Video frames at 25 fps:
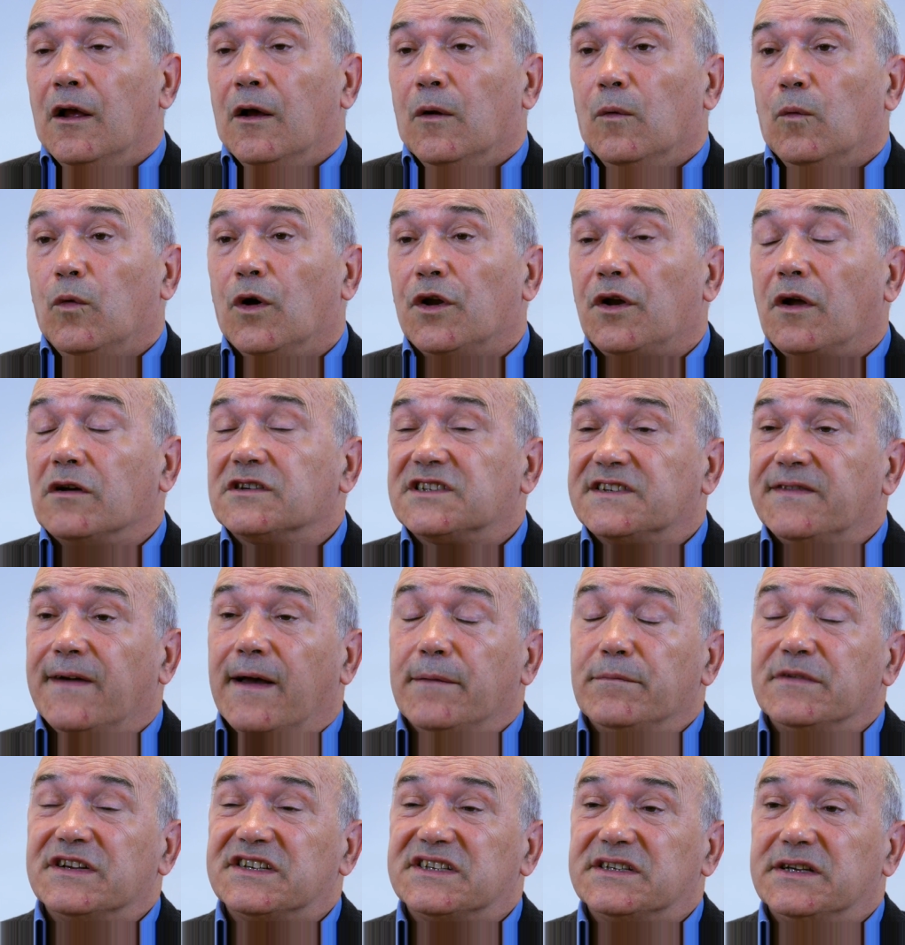What
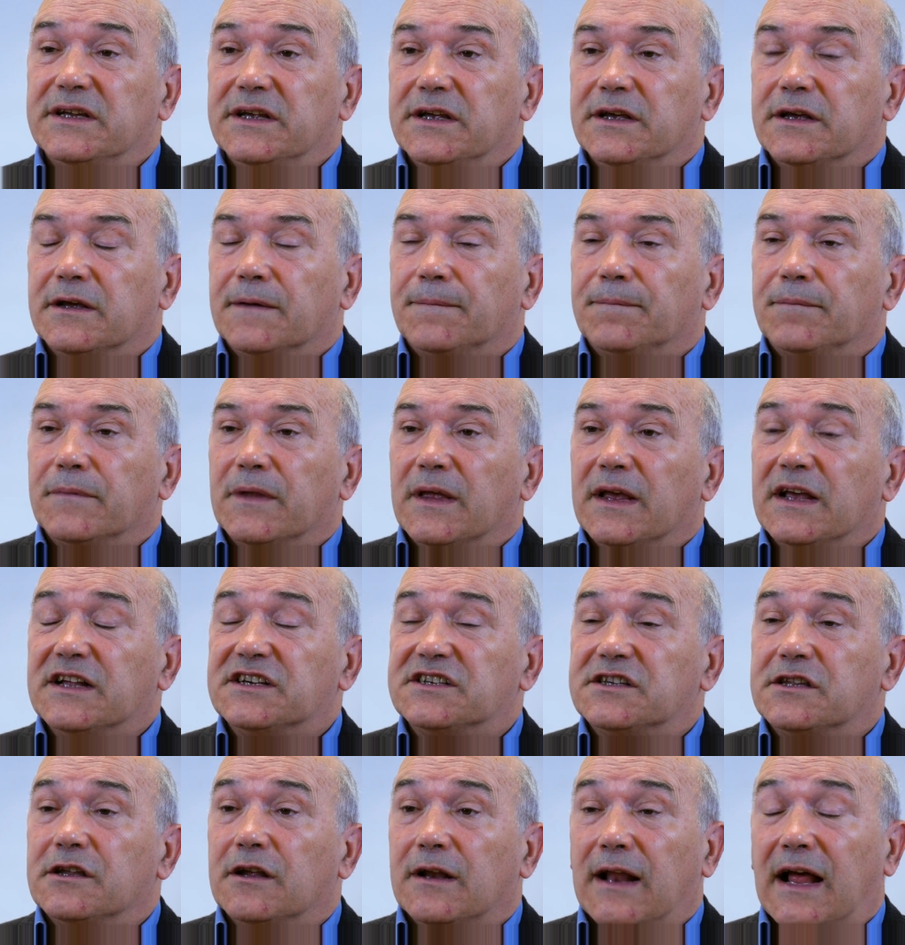Oxfam is seeing
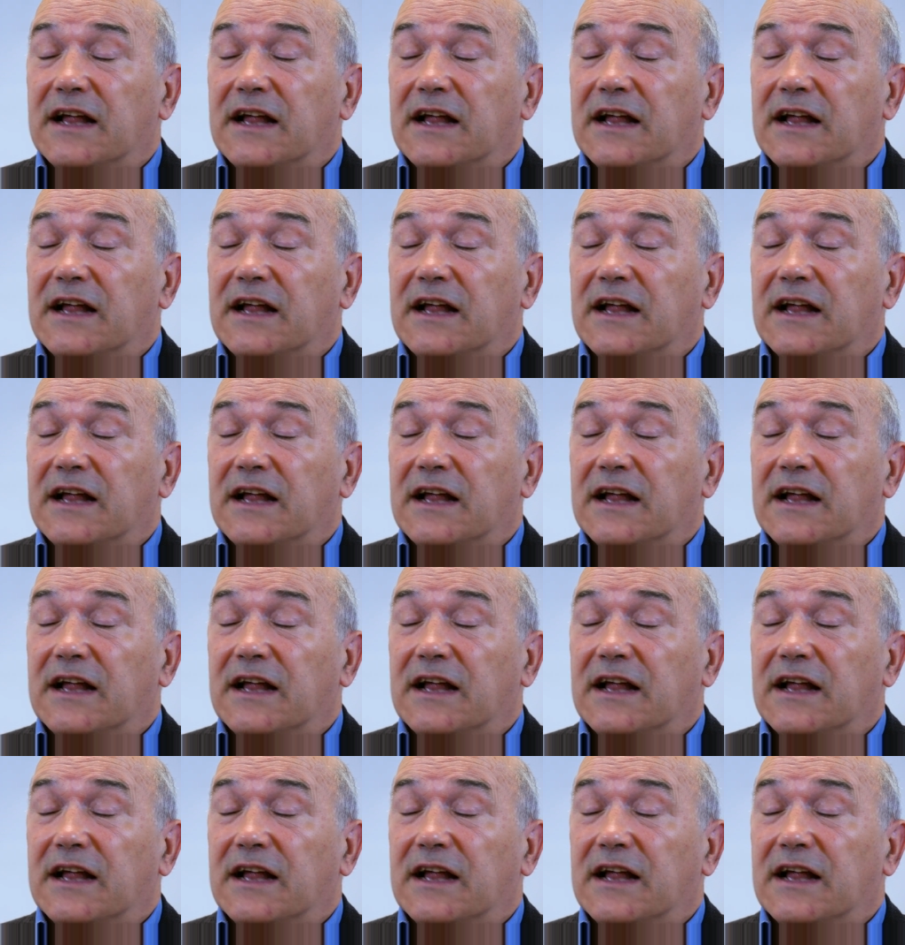is that